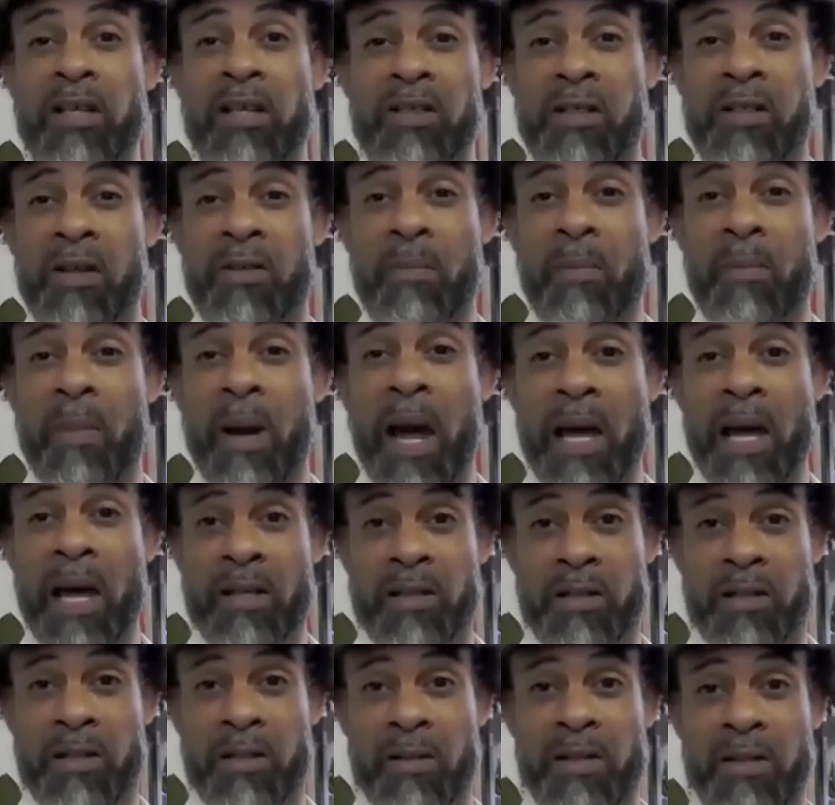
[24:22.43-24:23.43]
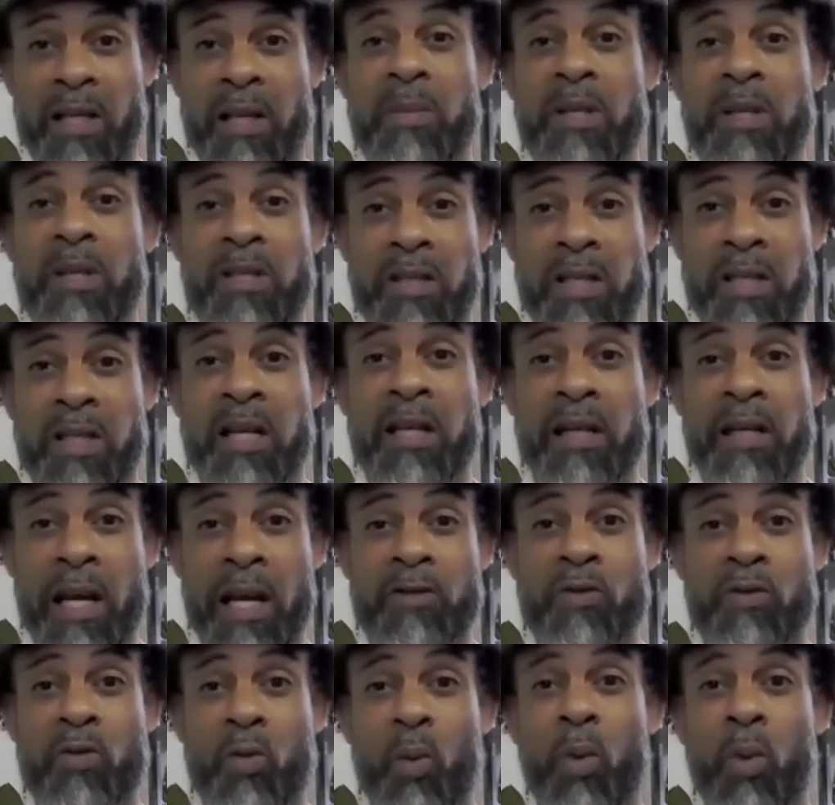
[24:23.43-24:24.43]
to the masters and be seen as
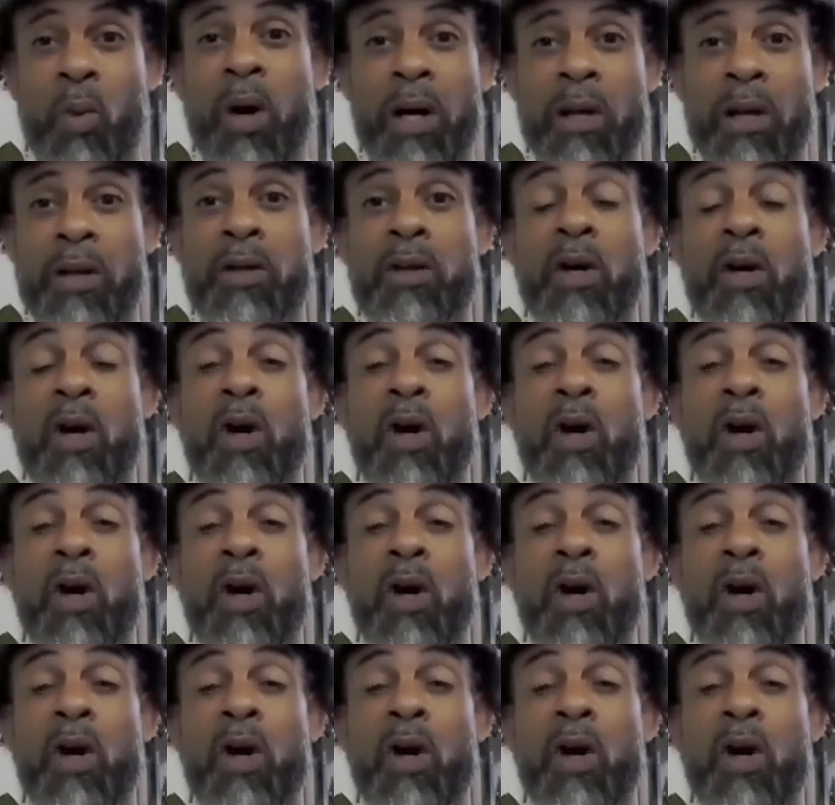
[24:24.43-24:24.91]
one